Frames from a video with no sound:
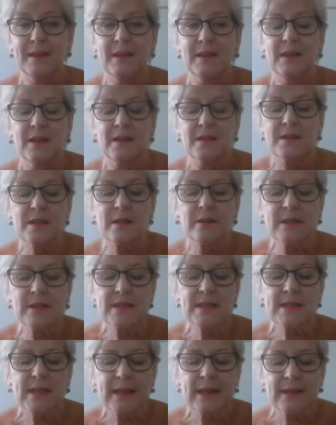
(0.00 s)
So it
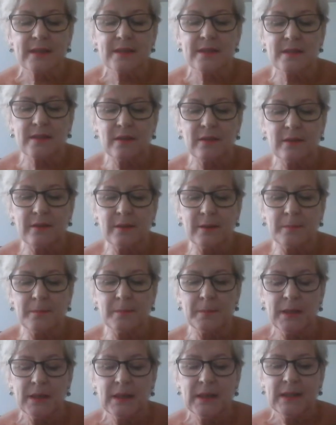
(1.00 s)
takes time.
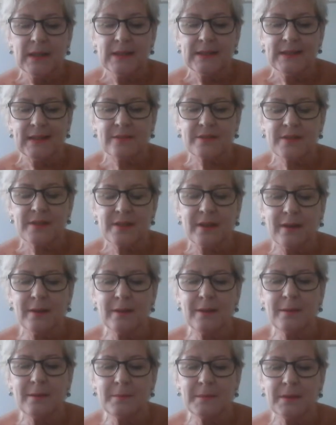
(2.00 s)
Now,
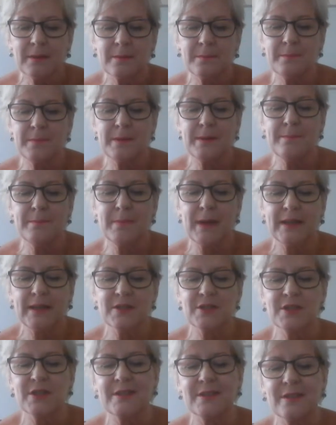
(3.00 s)
time can be managed.
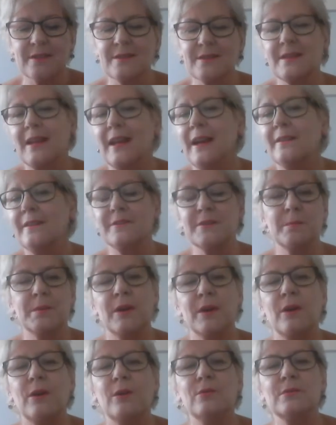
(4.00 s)
It doesn't have to be a
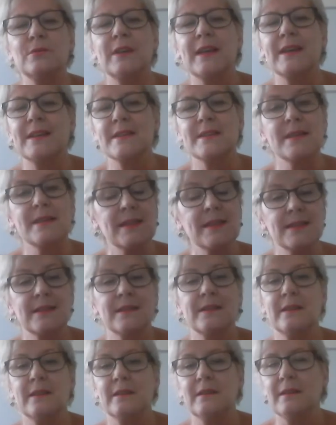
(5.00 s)
whole day
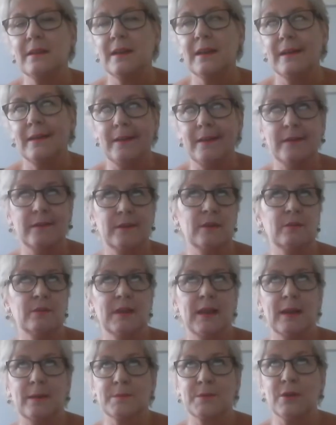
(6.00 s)
sitting at your
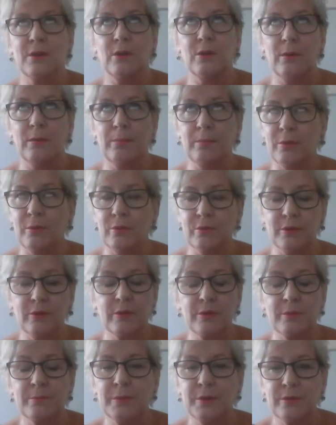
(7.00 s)
laptop or your
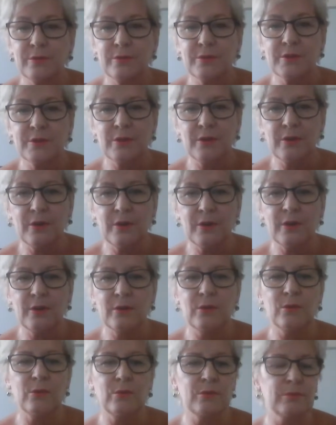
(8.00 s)
computer
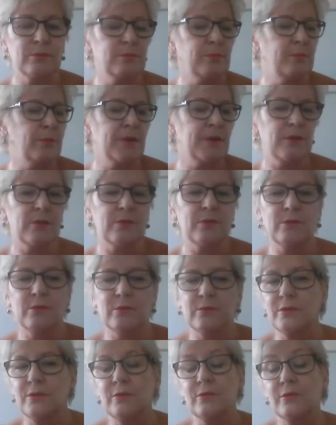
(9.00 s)
or with your
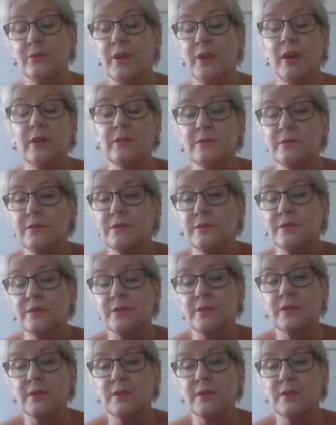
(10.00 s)
notes.